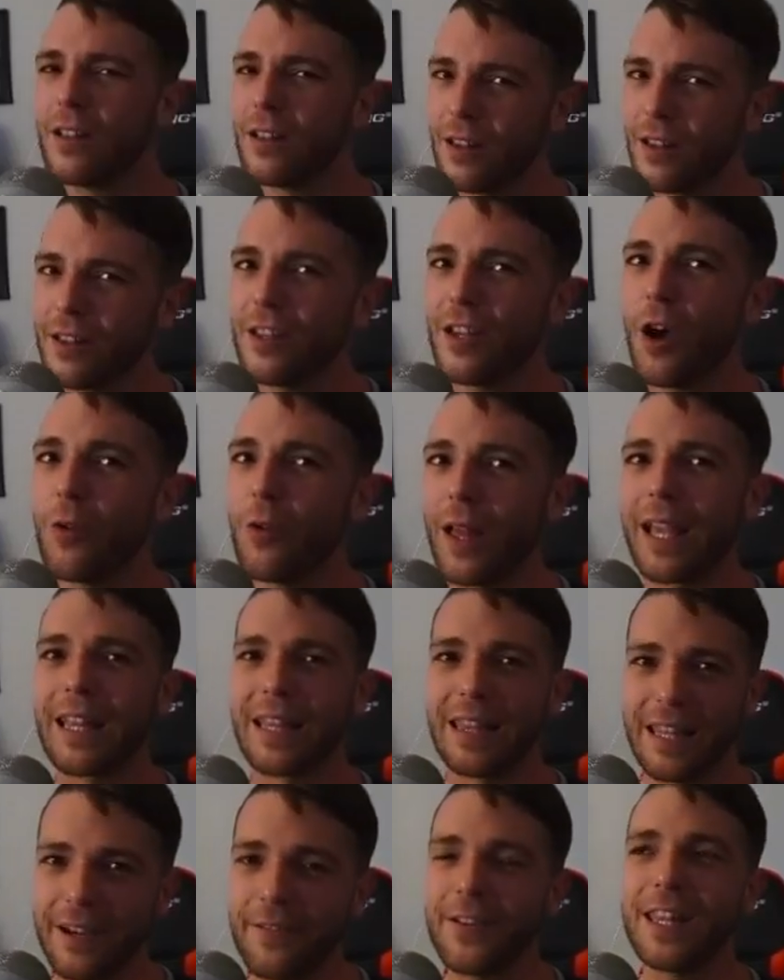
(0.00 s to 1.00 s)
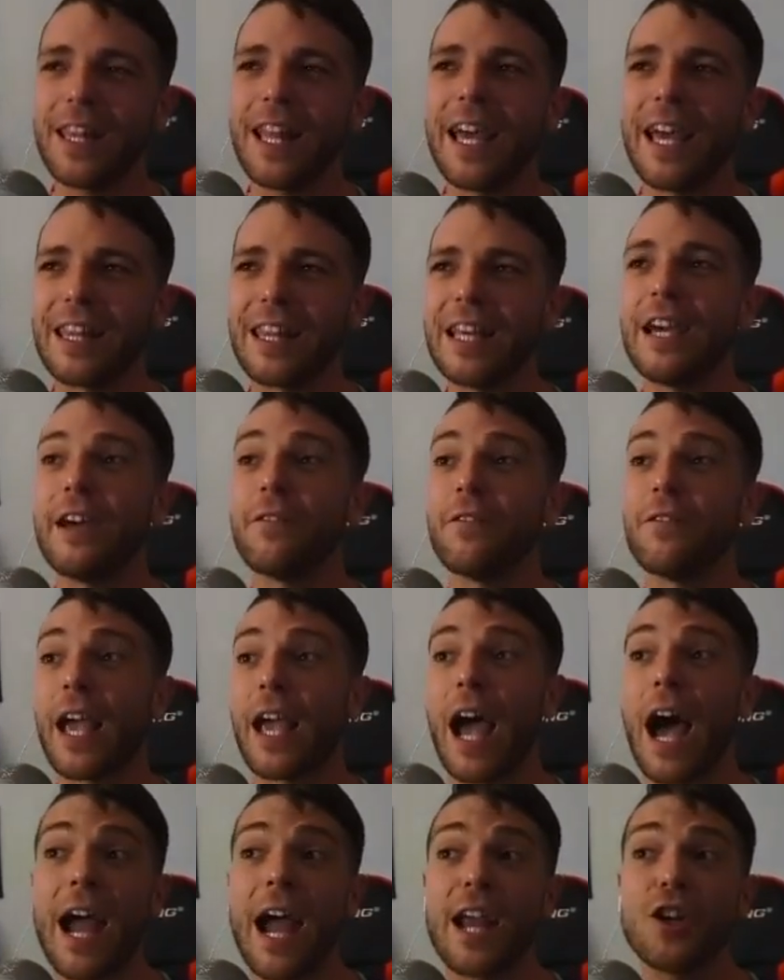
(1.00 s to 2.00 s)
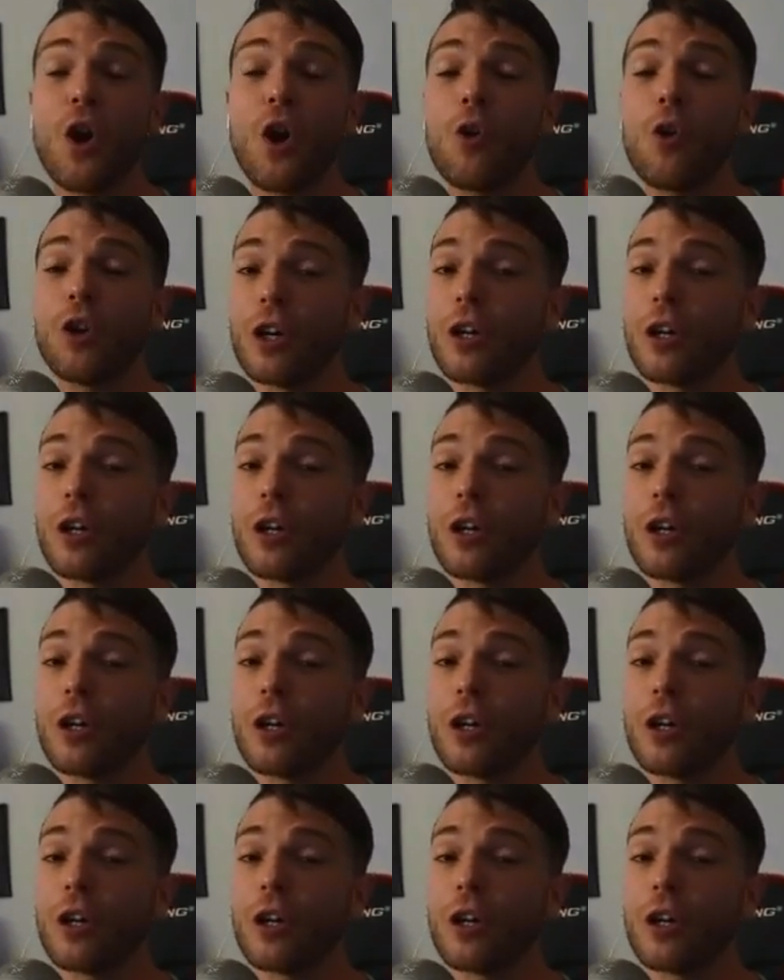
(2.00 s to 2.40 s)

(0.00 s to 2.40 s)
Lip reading: yo, like live and let live. Like I know you're